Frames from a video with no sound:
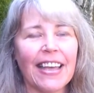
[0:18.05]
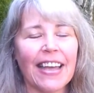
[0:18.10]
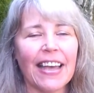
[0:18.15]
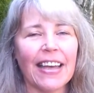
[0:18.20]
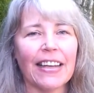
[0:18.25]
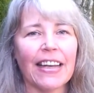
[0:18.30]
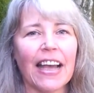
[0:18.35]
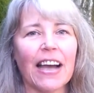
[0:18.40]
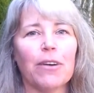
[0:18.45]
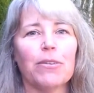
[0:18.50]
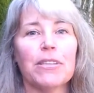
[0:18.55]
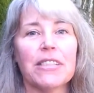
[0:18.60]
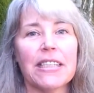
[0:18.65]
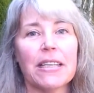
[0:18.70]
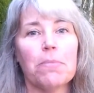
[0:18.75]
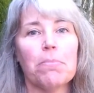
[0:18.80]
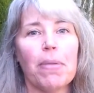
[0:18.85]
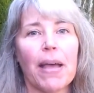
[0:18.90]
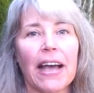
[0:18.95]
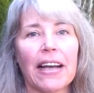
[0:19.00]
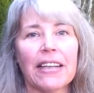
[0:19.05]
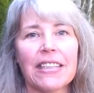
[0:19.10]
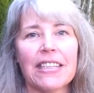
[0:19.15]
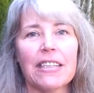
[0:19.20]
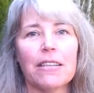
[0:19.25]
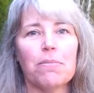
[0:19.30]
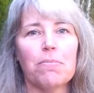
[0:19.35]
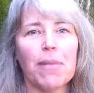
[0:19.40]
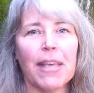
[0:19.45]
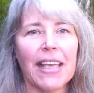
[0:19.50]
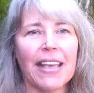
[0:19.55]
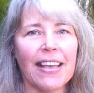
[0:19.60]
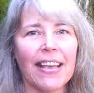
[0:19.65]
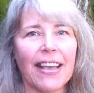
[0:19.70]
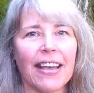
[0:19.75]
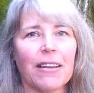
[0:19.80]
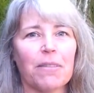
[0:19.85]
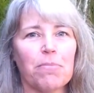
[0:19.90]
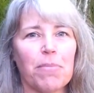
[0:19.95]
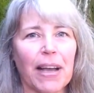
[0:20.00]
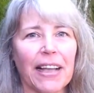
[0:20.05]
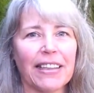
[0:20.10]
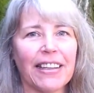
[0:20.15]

and how it's impacted me and my